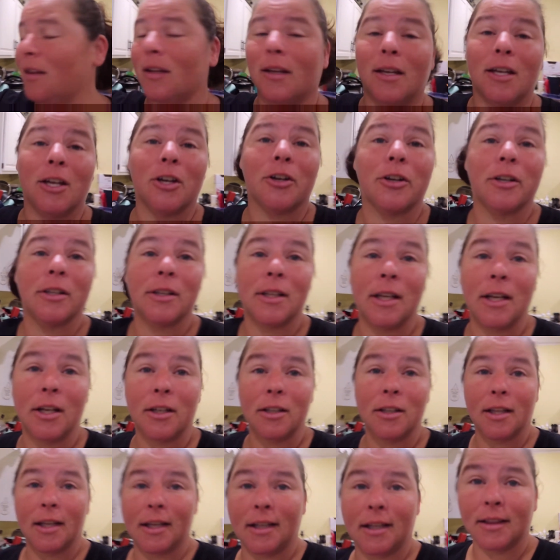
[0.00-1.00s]
here and there,
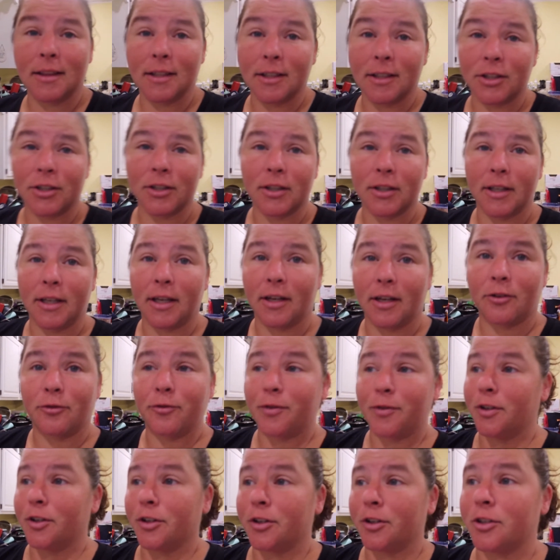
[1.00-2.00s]
like literally I don't
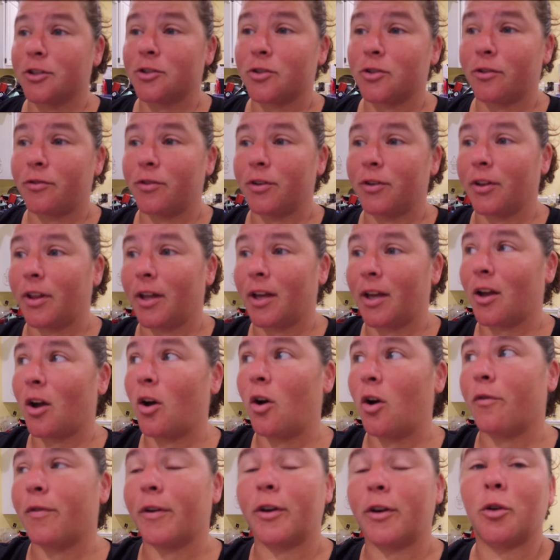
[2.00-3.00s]
feel good, so I feel like,
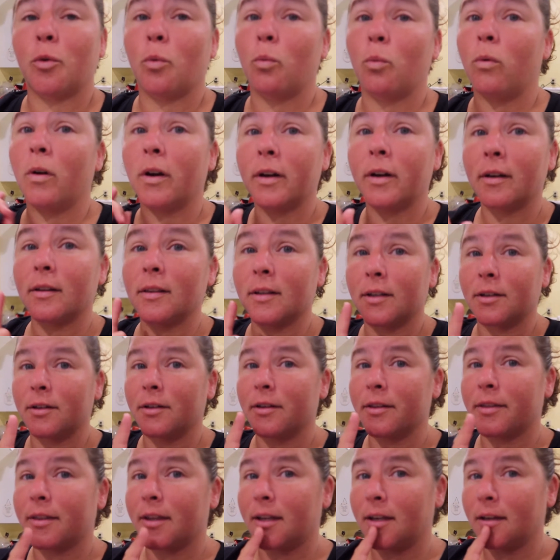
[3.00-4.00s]
oh, if I do one little
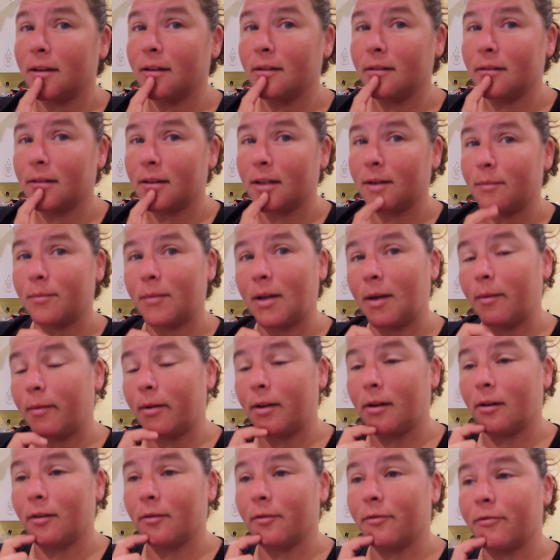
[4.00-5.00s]
thing, then
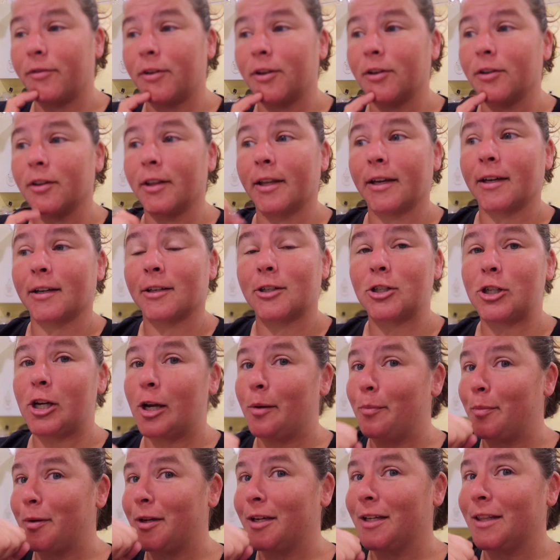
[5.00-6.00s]
maybe I'll feel like a
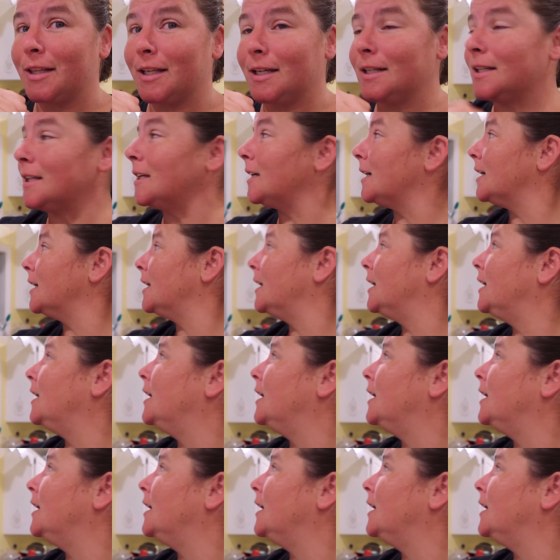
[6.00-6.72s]
champion that day.